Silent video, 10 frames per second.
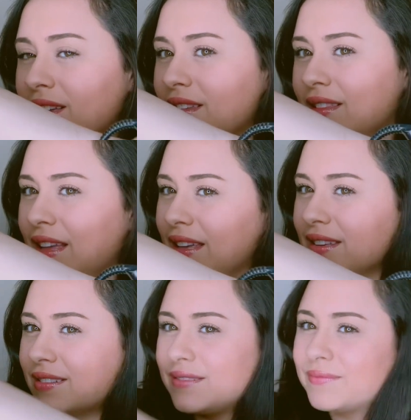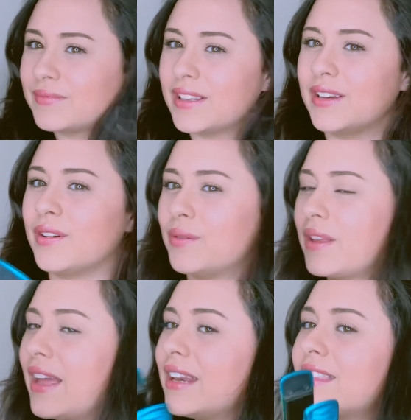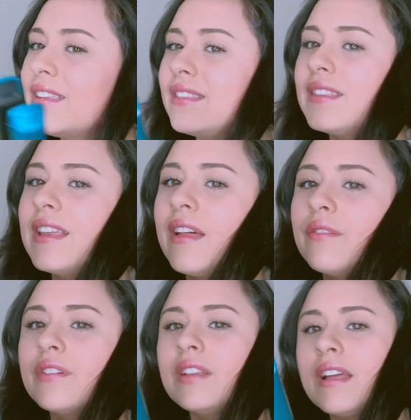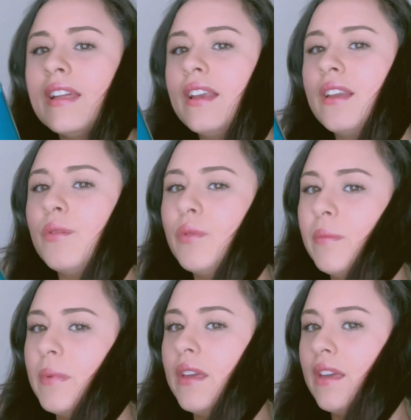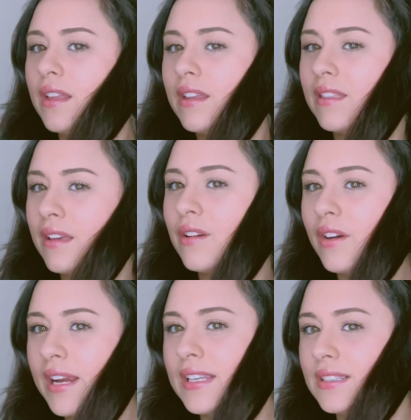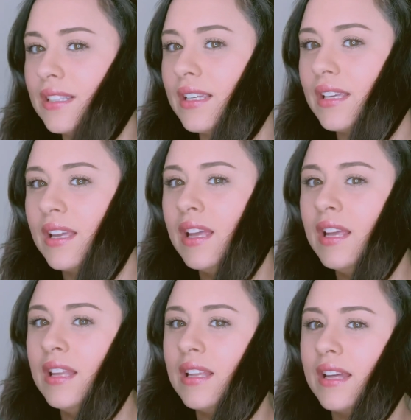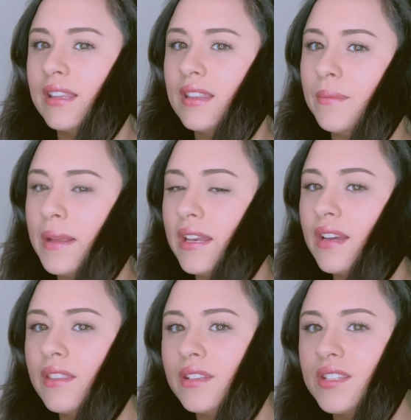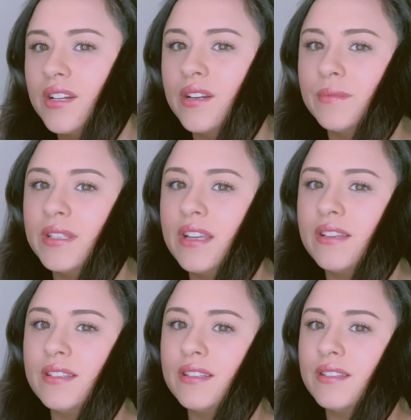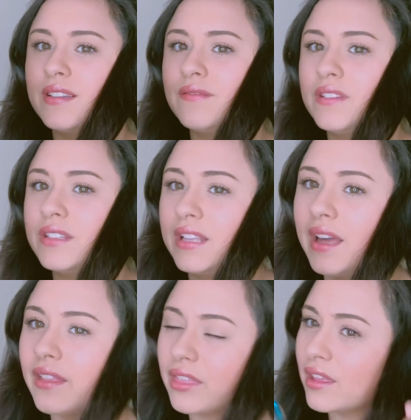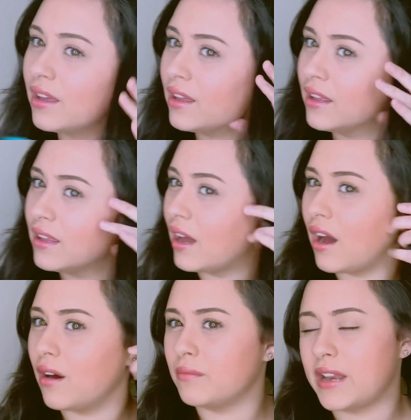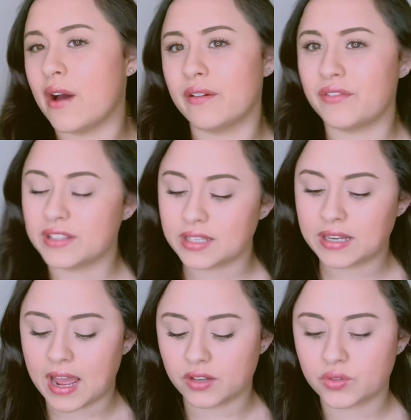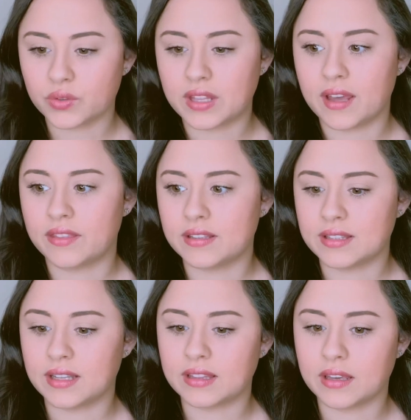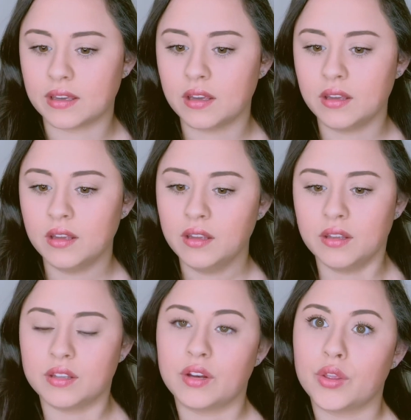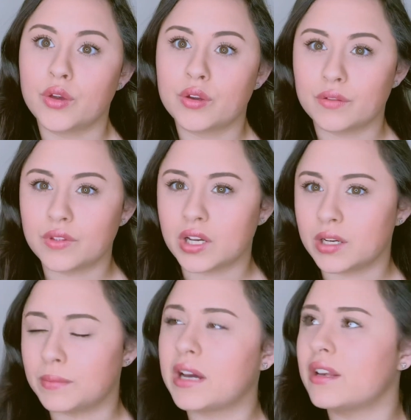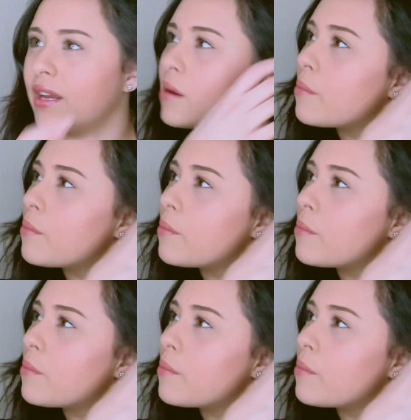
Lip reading: Like, you know, anything death related would be anything crazy, like depending on the circumstances of the death. Now if it's a natural death, it's nothing, you know, you could have done about it.